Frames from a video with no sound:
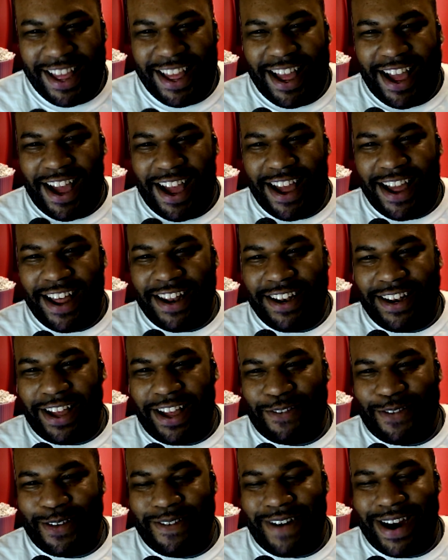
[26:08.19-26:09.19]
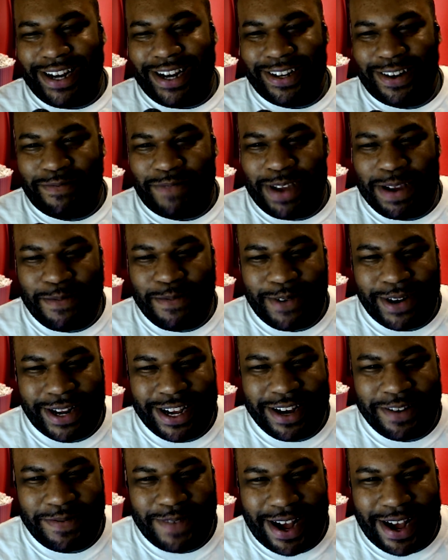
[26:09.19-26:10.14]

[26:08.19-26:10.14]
like we're waiting on people to come